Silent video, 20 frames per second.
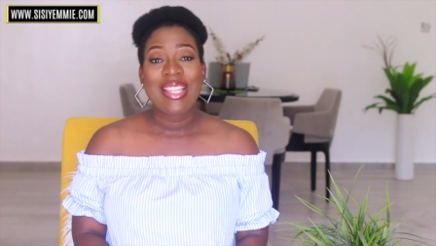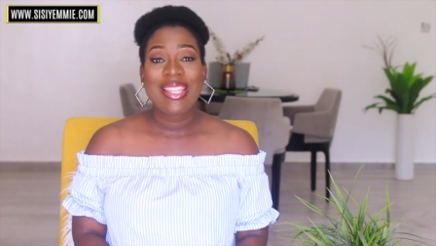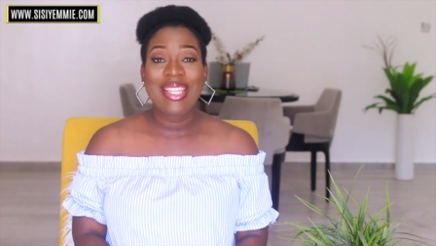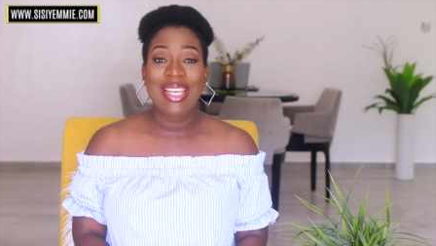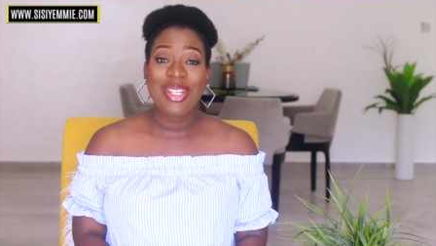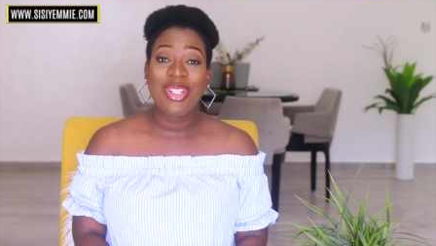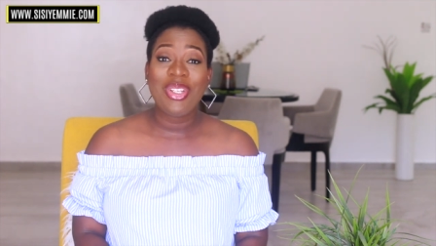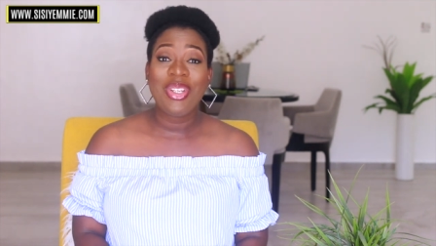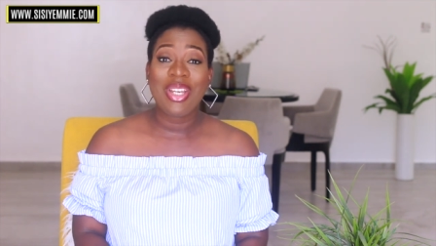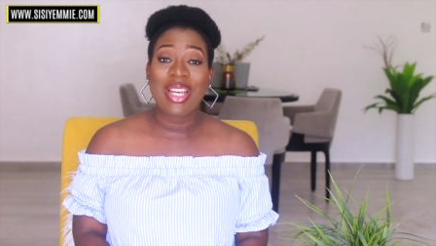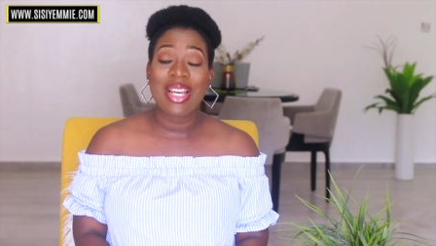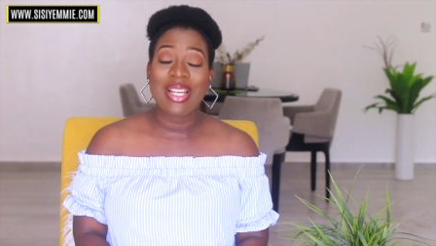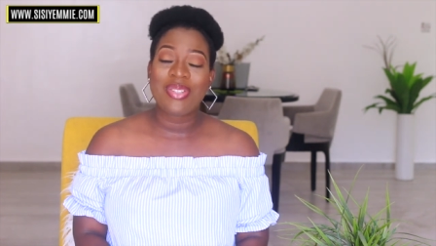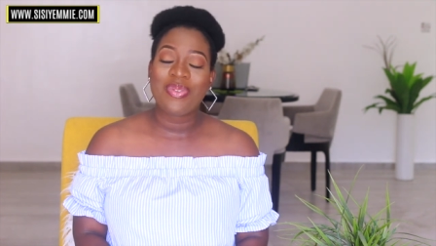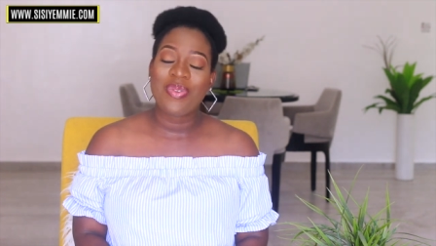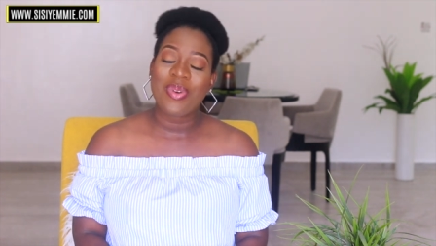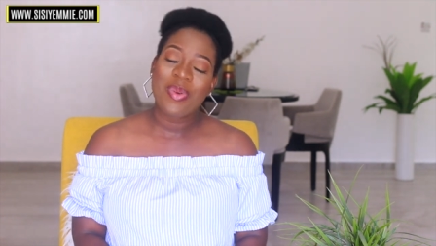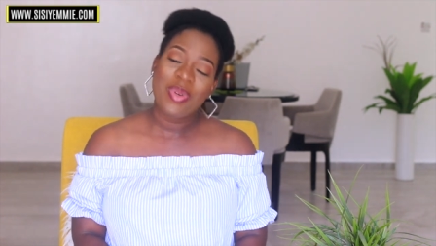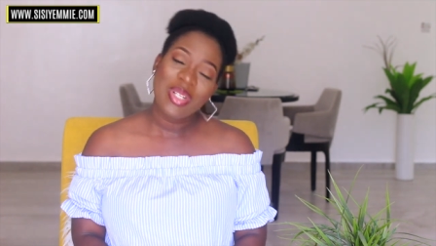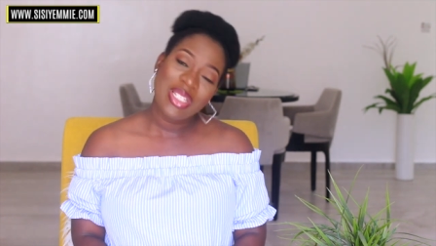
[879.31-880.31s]
Thank you
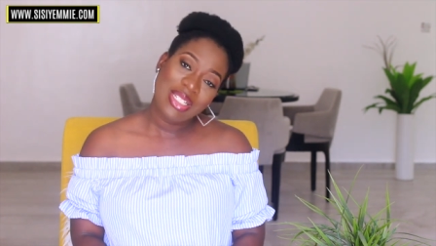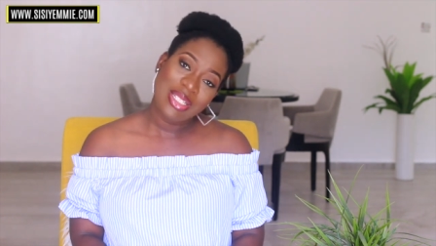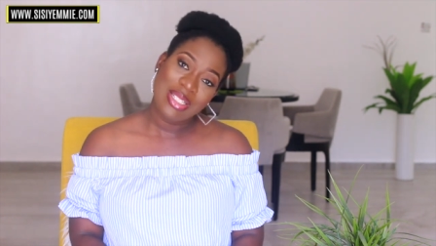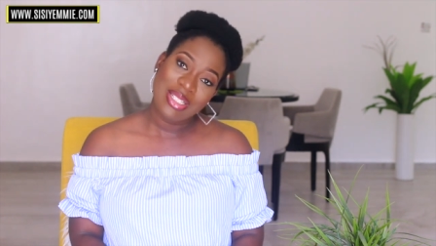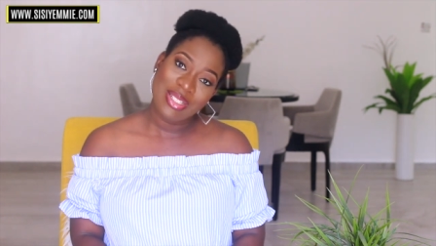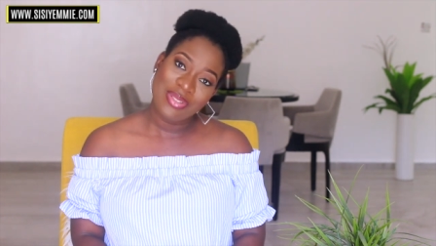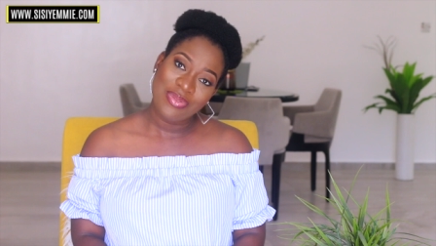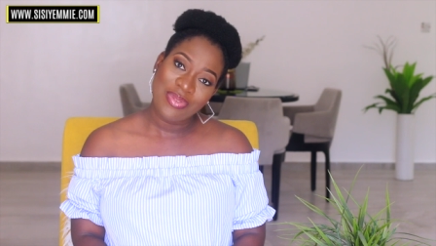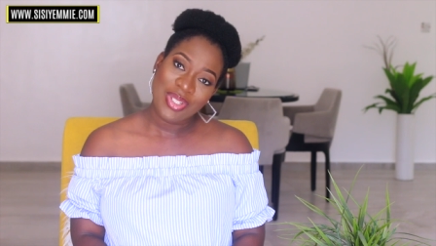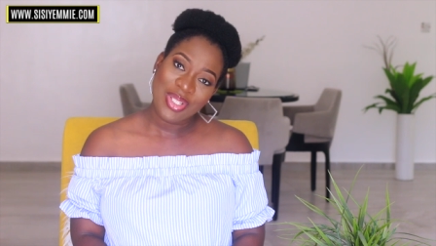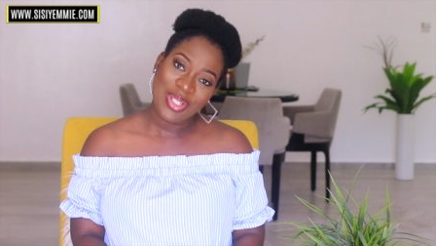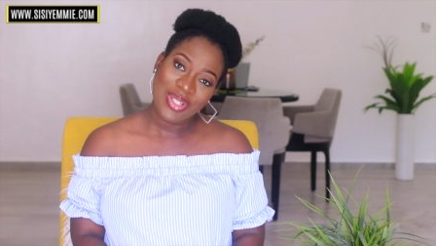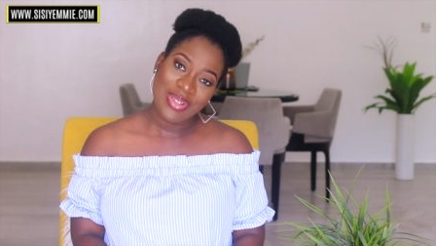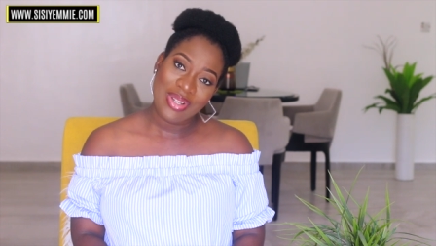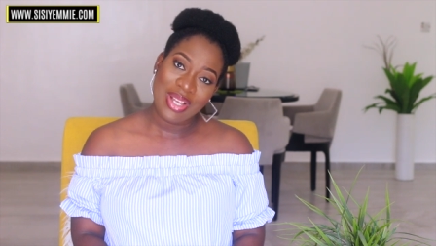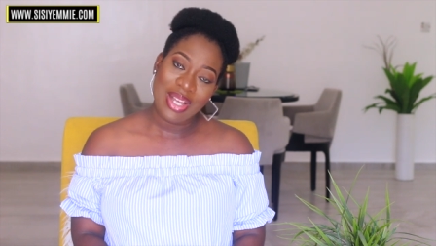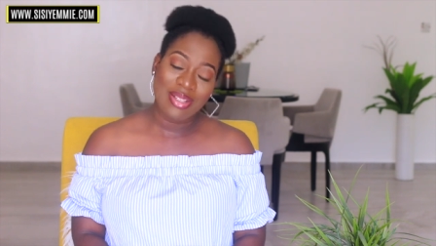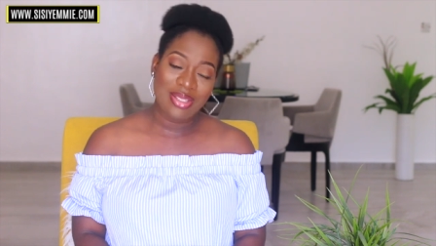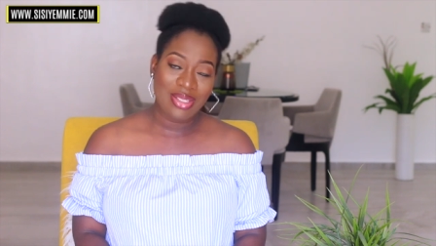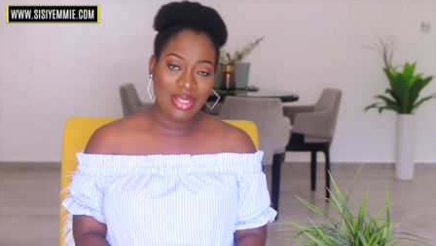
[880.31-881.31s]
guys for watching this
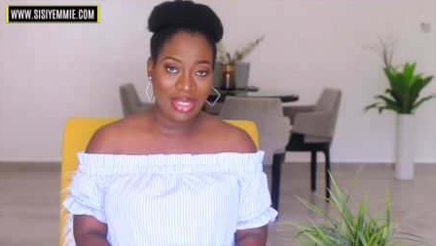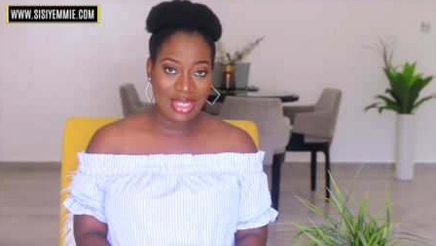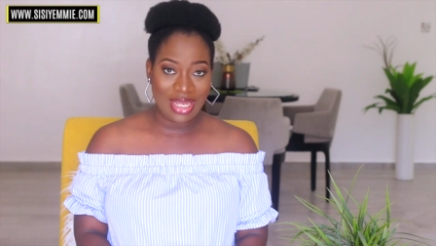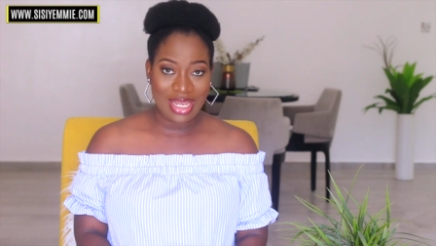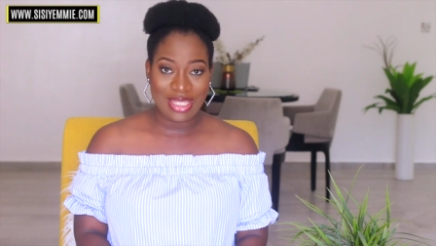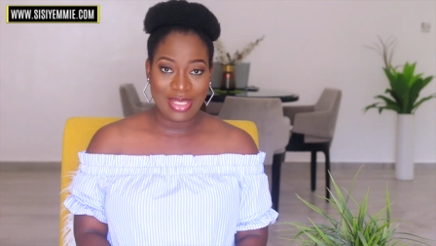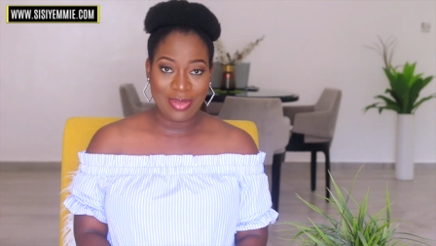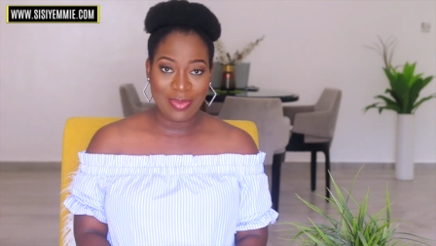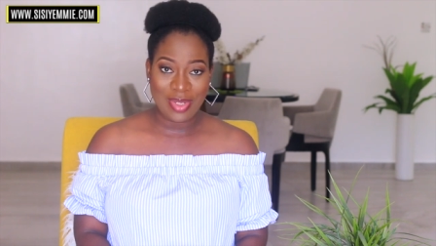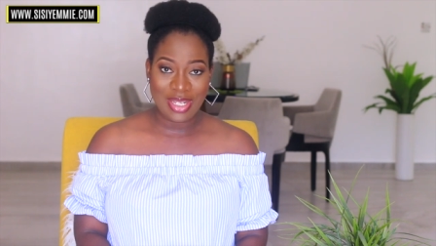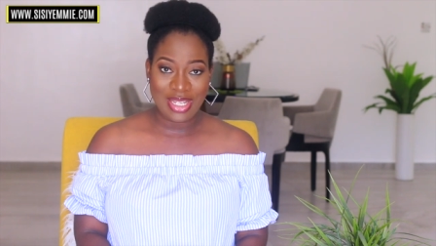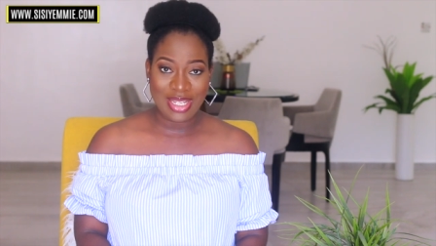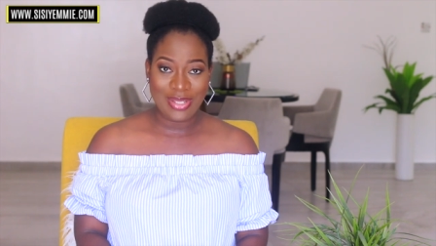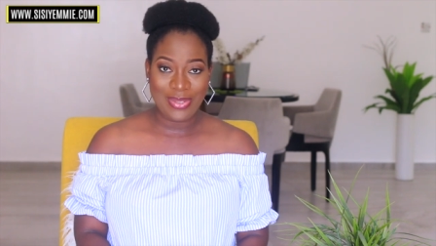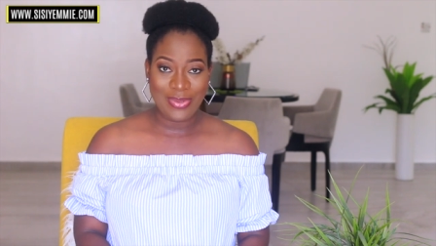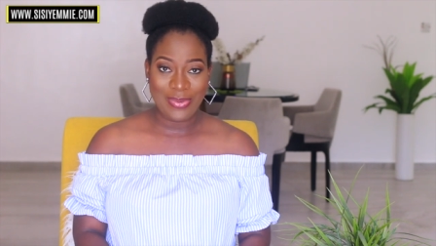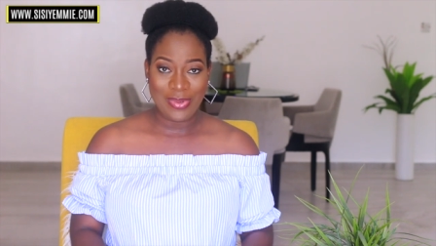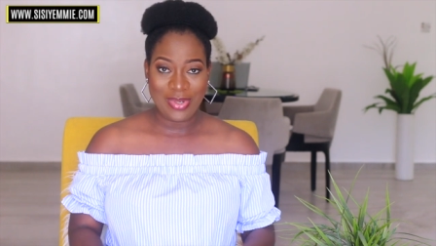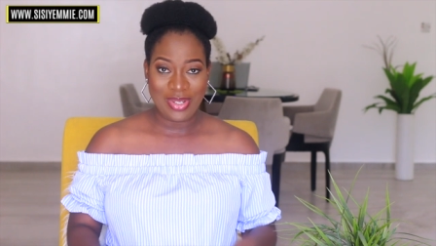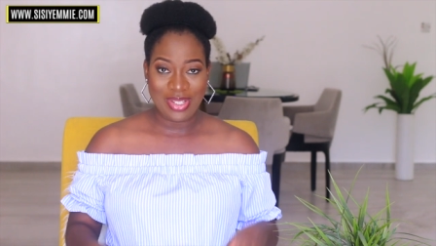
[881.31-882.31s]
video. I'll see you guys in my
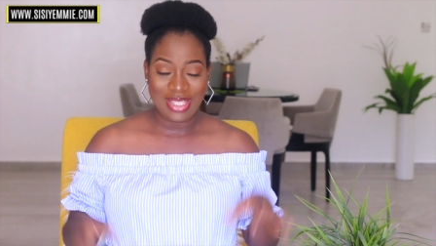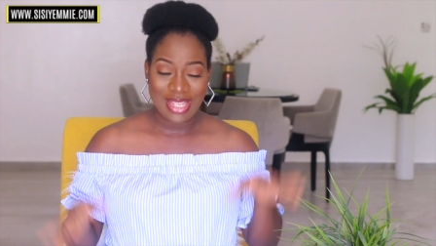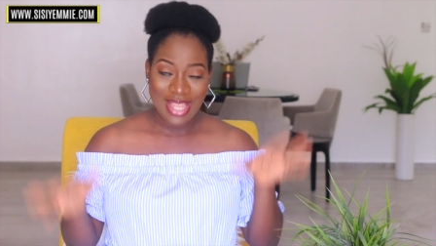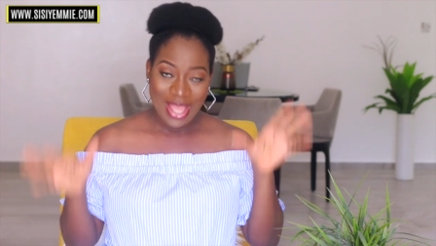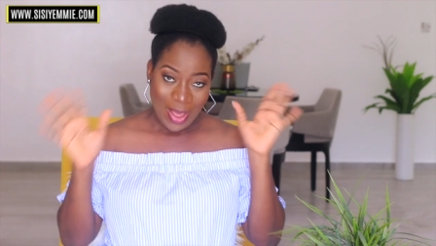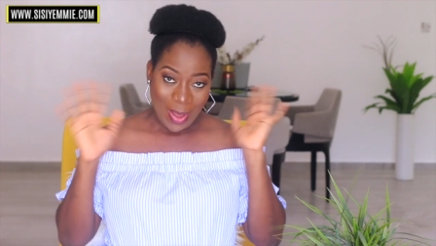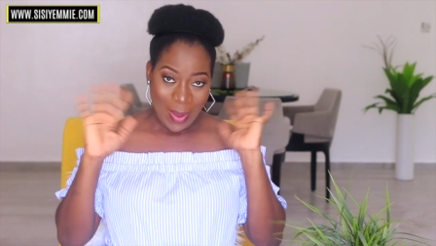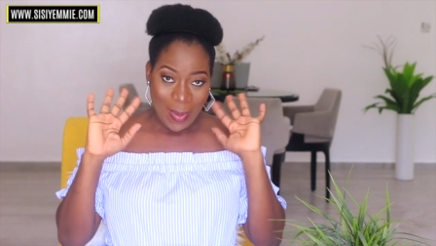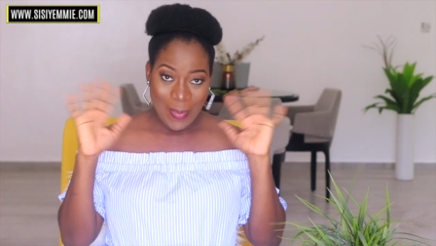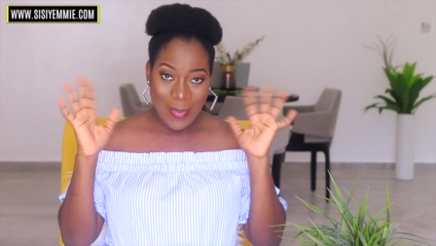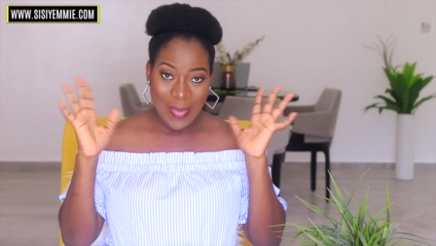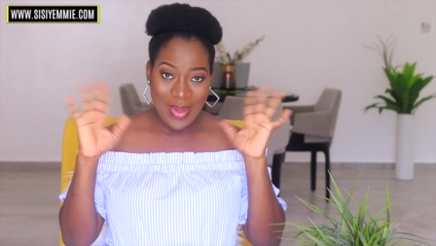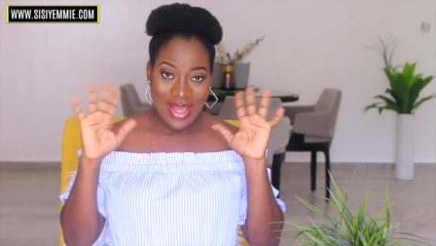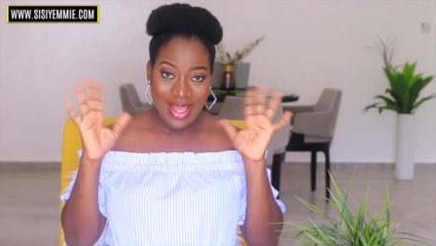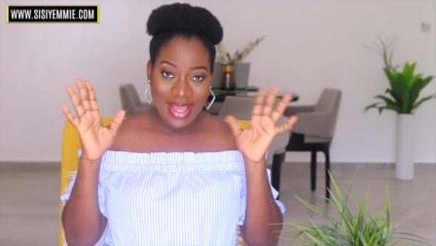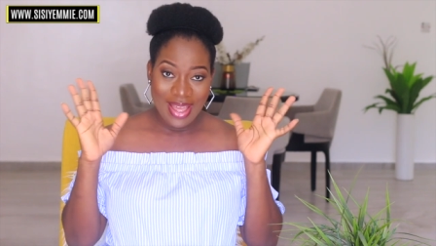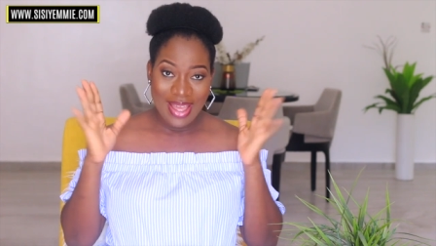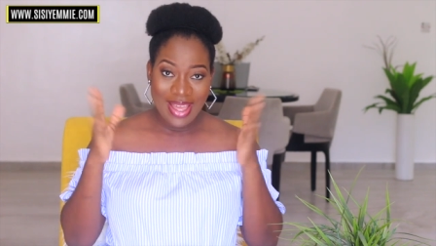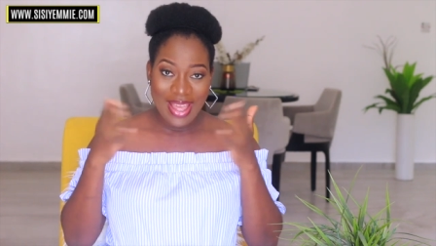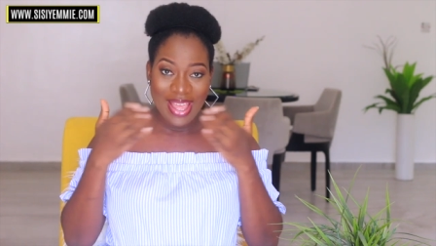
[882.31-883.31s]
next one.
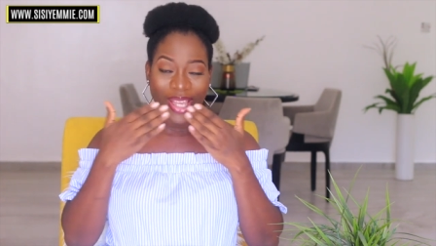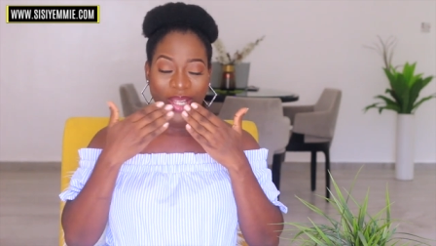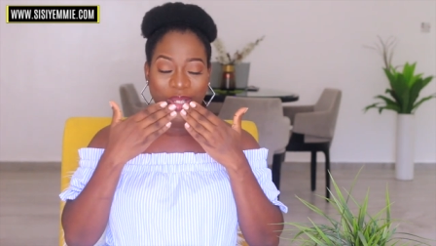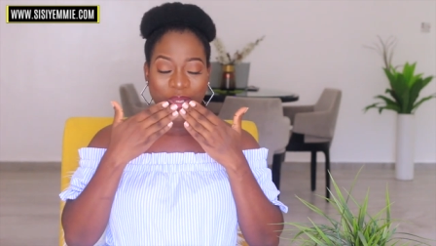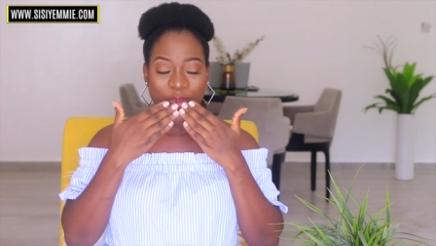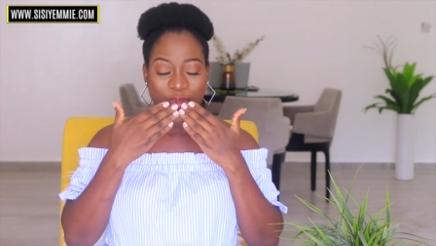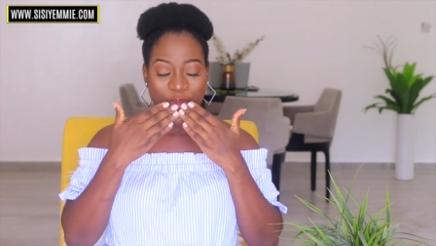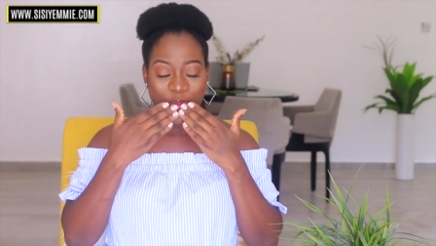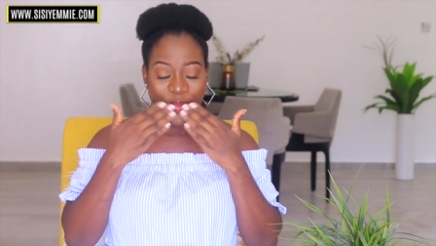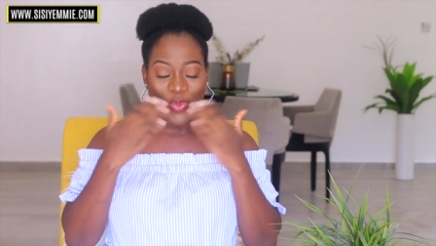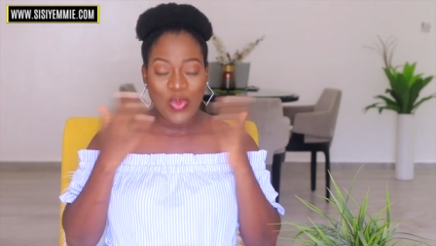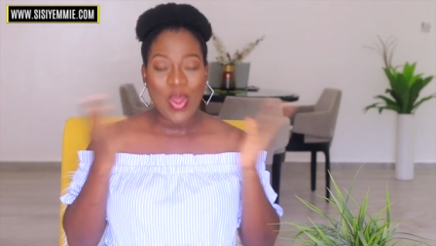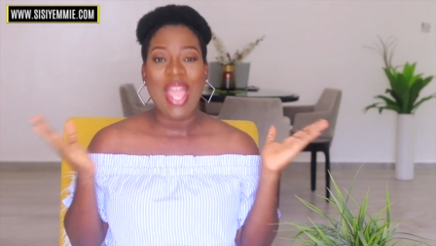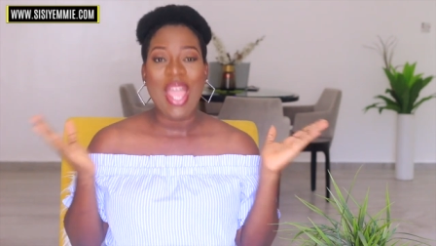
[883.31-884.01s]
Bye.